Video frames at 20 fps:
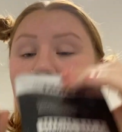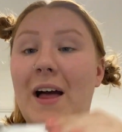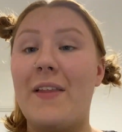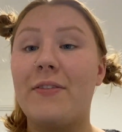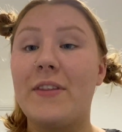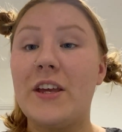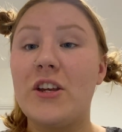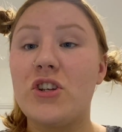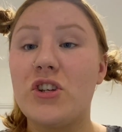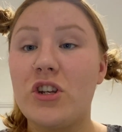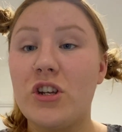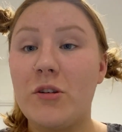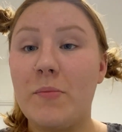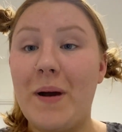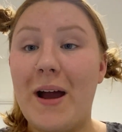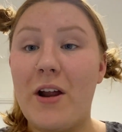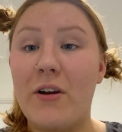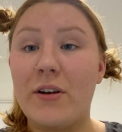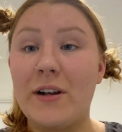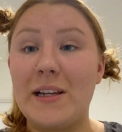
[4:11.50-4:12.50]
and this should
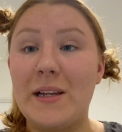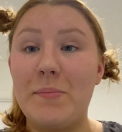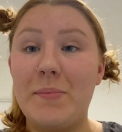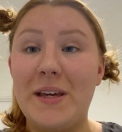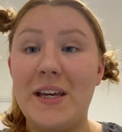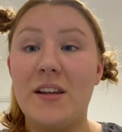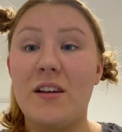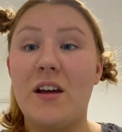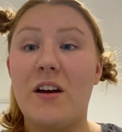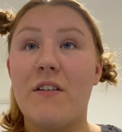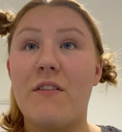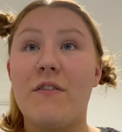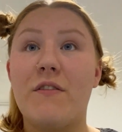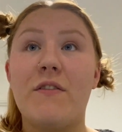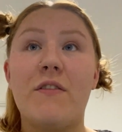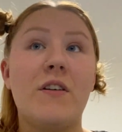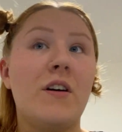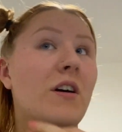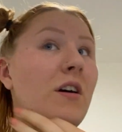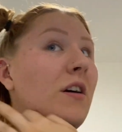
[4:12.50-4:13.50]
apparently be
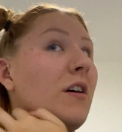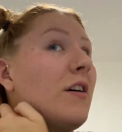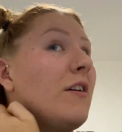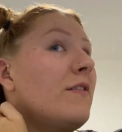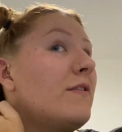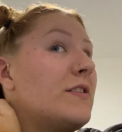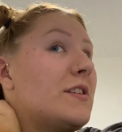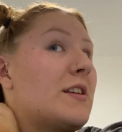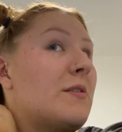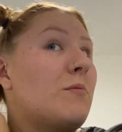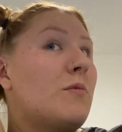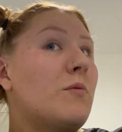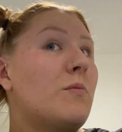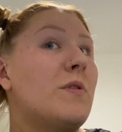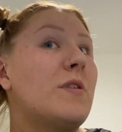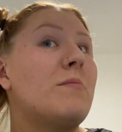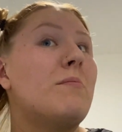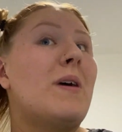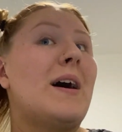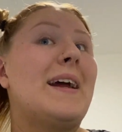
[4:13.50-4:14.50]
enough for someone
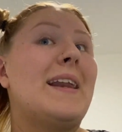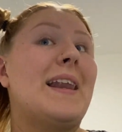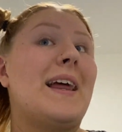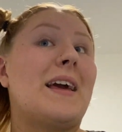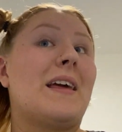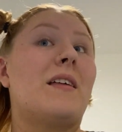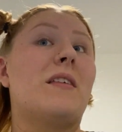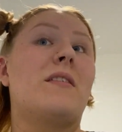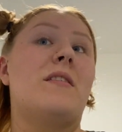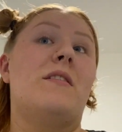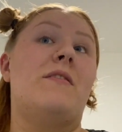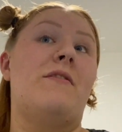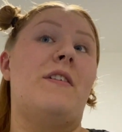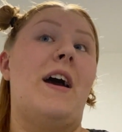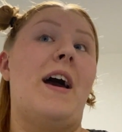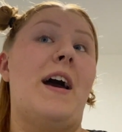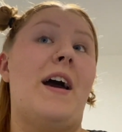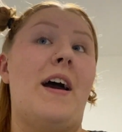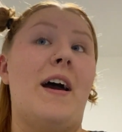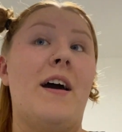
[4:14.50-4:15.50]
with my length of
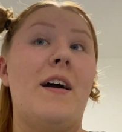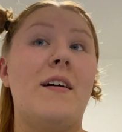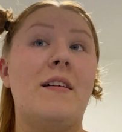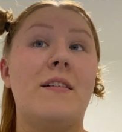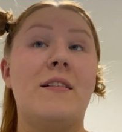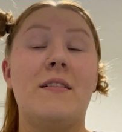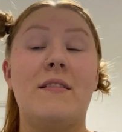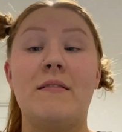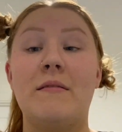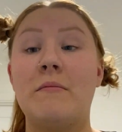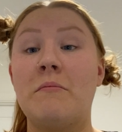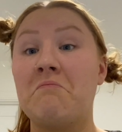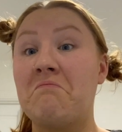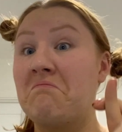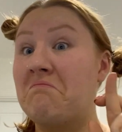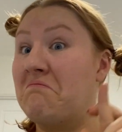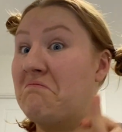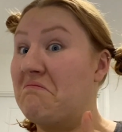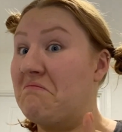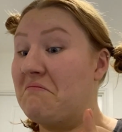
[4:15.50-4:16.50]
hair.
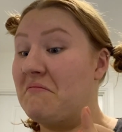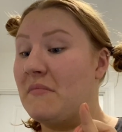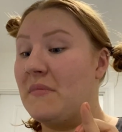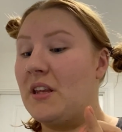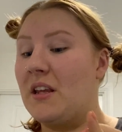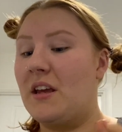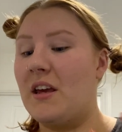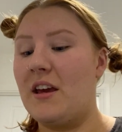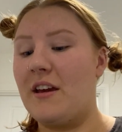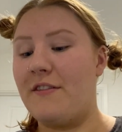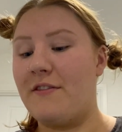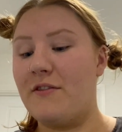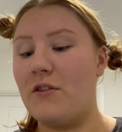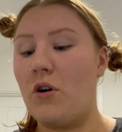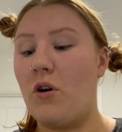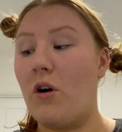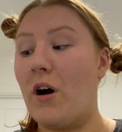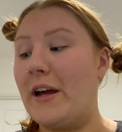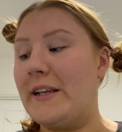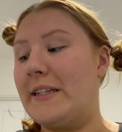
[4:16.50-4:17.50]
If
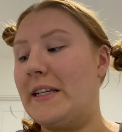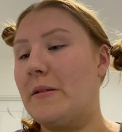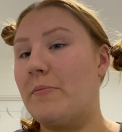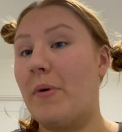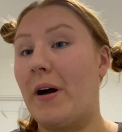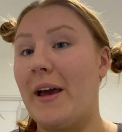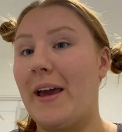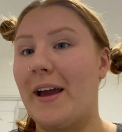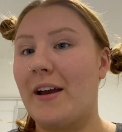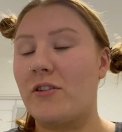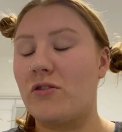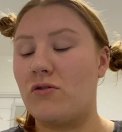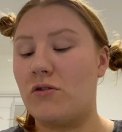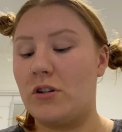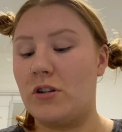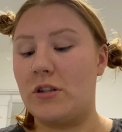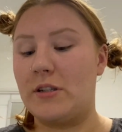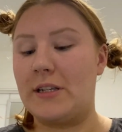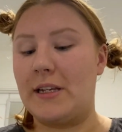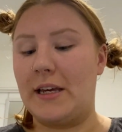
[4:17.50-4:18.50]
not, I did buy extra
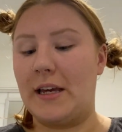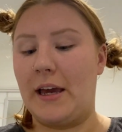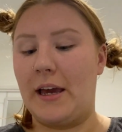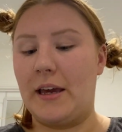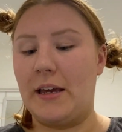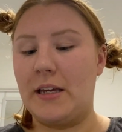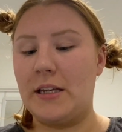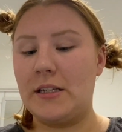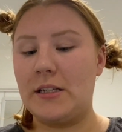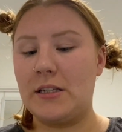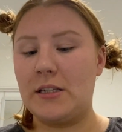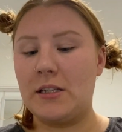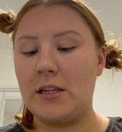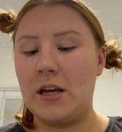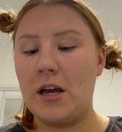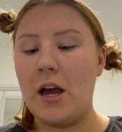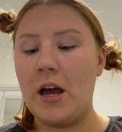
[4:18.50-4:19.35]
just in case.